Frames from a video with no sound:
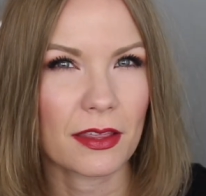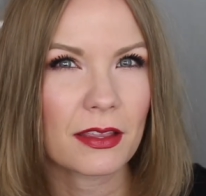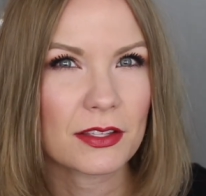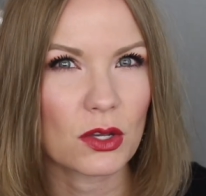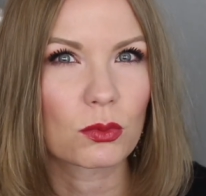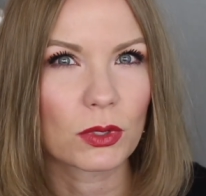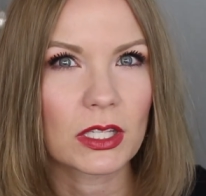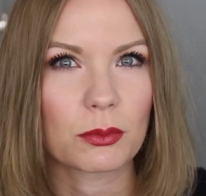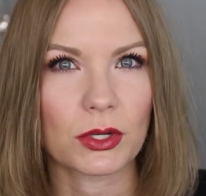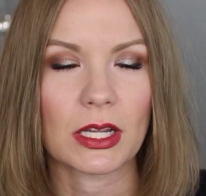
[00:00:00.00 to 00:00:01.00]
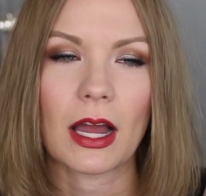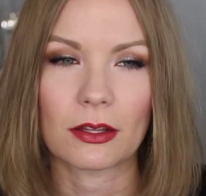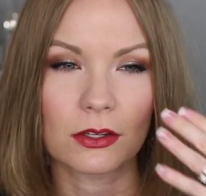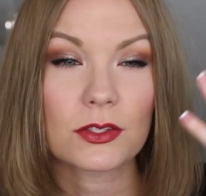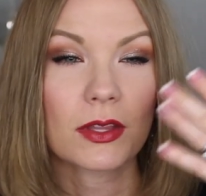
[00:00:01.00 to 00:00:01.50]
I think that's a really pretty
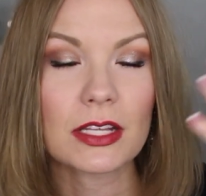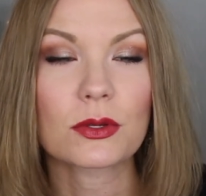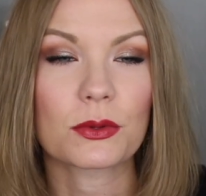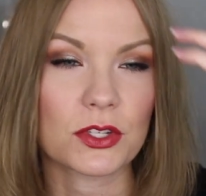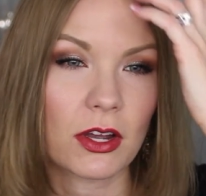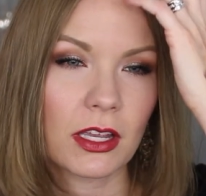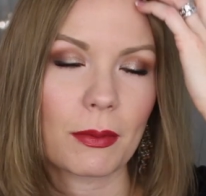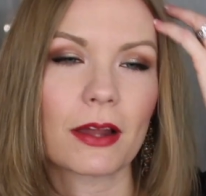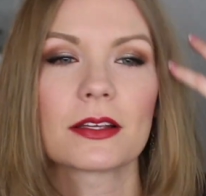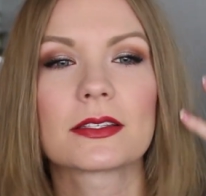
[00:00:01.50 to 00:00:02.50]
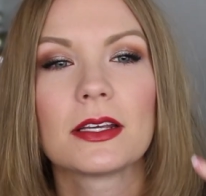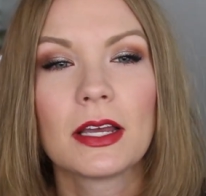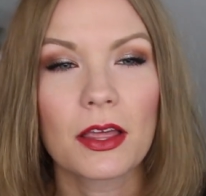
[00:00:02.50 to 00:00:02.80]
eye look. So that's what I was talking about, is